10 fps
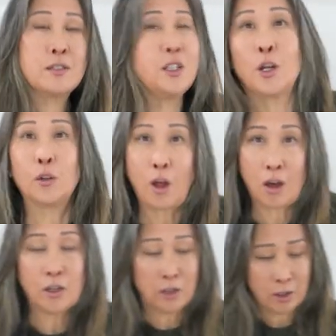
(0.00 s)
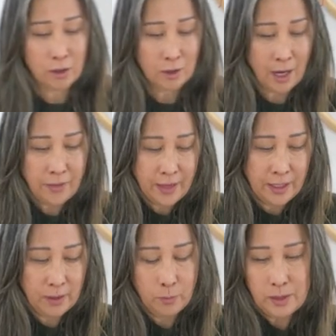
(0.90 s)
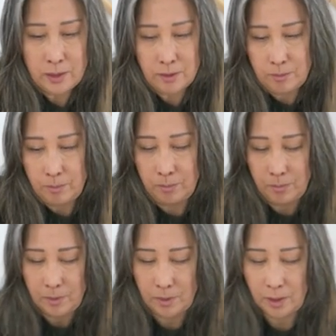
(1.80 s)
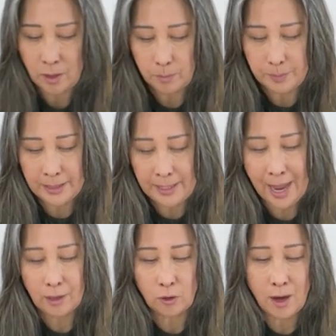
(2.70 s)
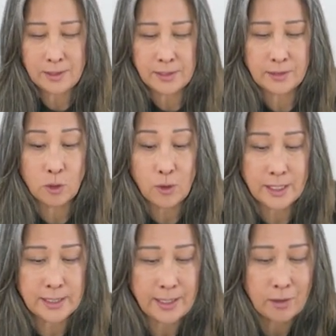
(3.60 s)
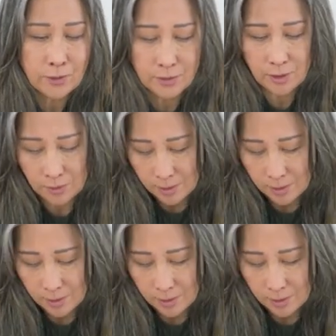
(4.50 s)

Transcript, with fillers: you know, longer, I think it would, you know, be categorized as a great sale. So,